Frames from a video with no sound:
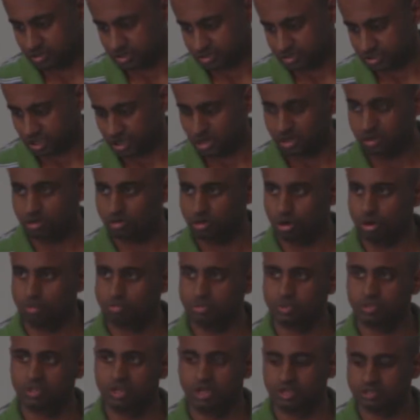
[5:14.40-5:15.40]
a sudden drop
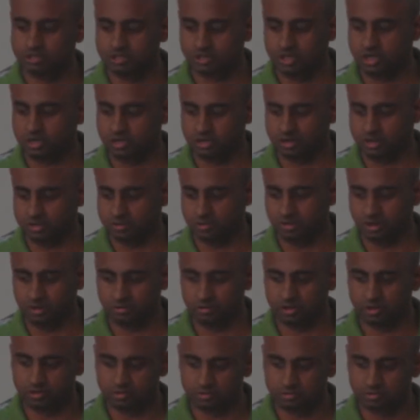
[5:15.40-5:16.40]
in the unsteadiness
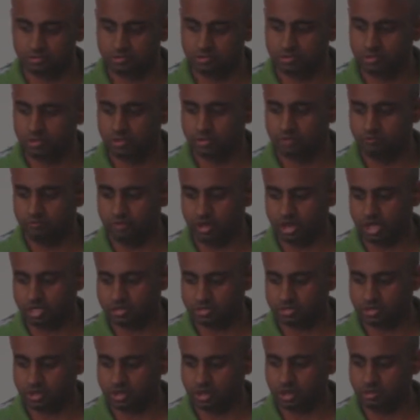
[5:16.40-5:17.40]
level, whereas
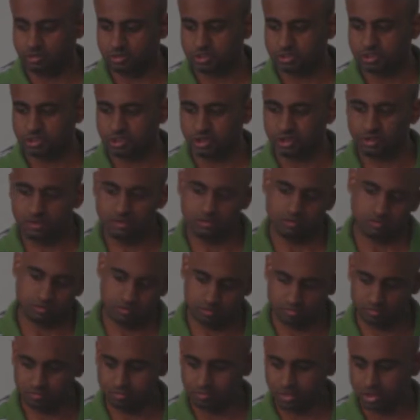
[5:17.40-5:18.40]
the commercial
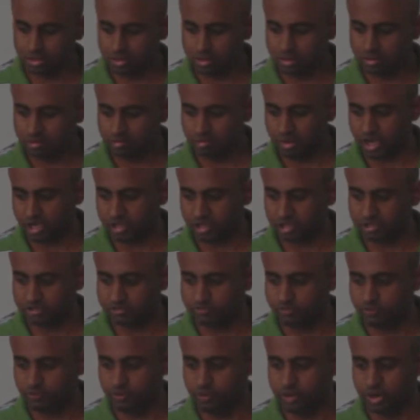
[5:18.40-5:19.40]
package
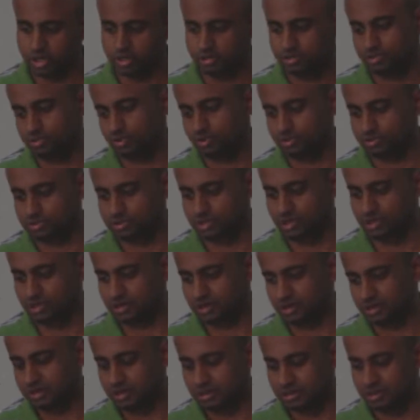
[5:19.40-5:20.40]
Fluent shows that
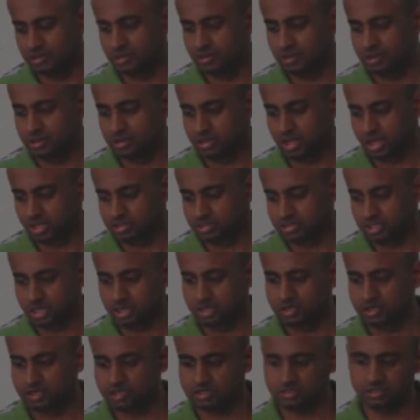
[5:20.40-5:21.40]
the
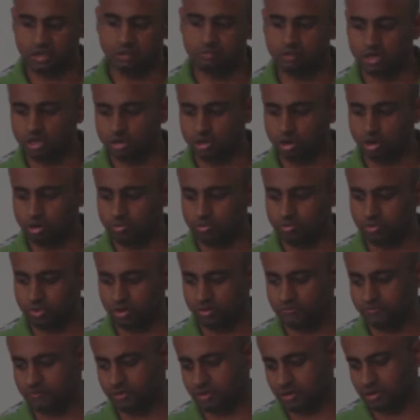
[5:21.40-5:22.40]
unsteadiness level drops
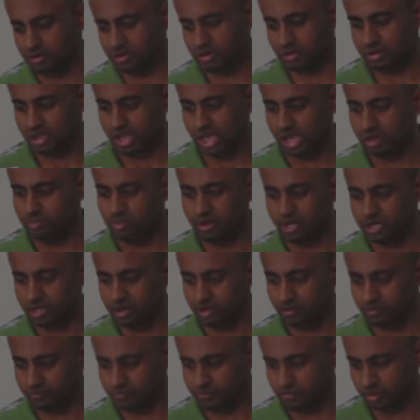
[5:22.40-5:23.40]
after L by D
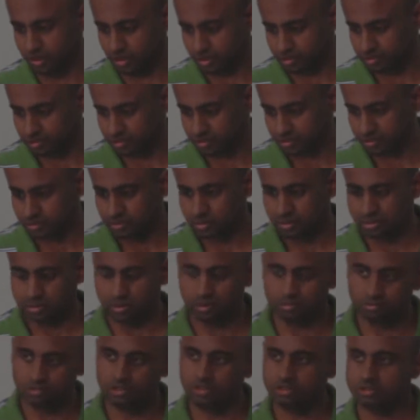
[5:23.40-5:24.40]
of 6.
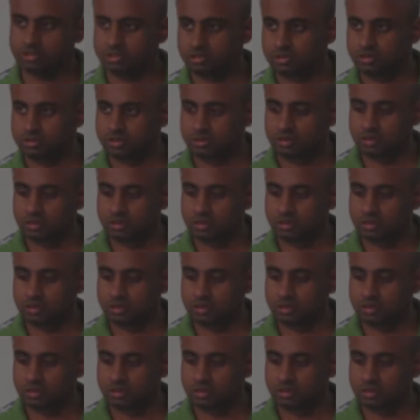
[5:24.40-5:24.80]
Now this